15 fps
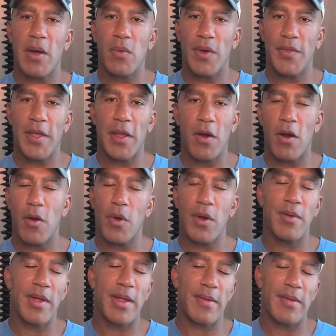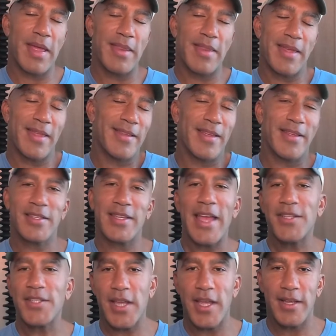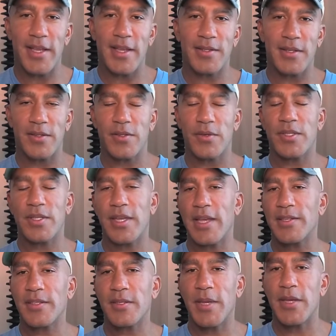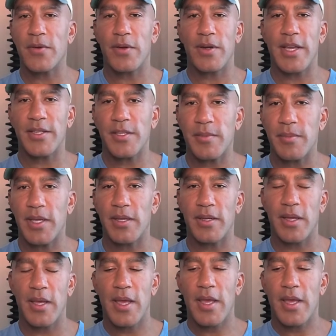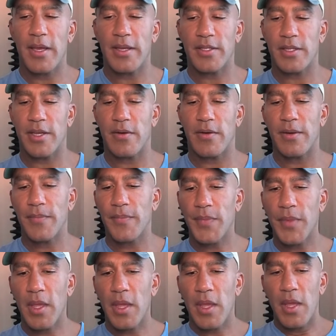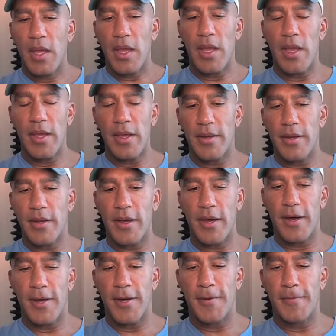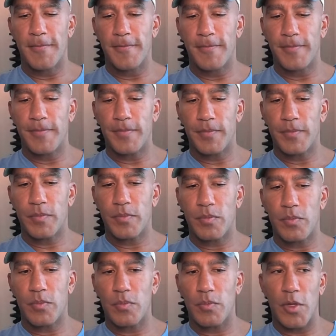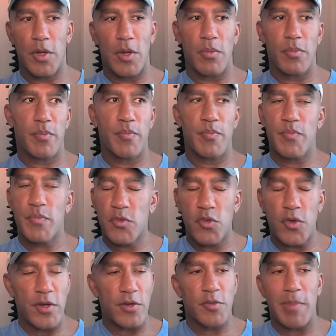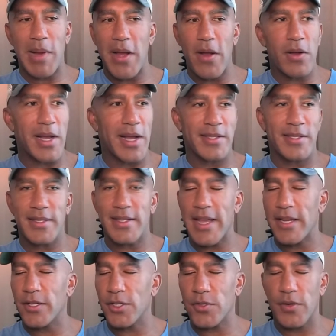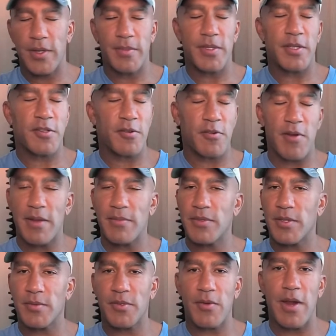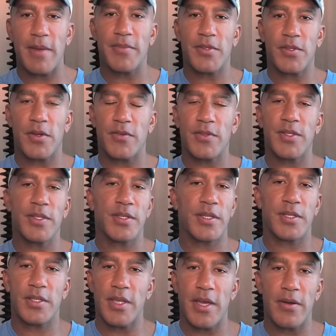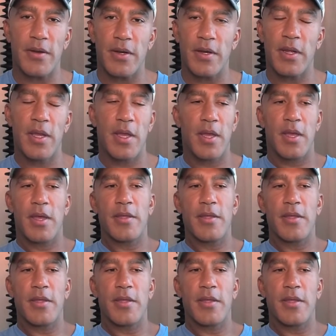about what they are. And, and, and it's educated guessing, so it's a guesstimate or an estimate, etc. And, um, you know, traders buy all kinds of data streams that subscribe to services, et cetera.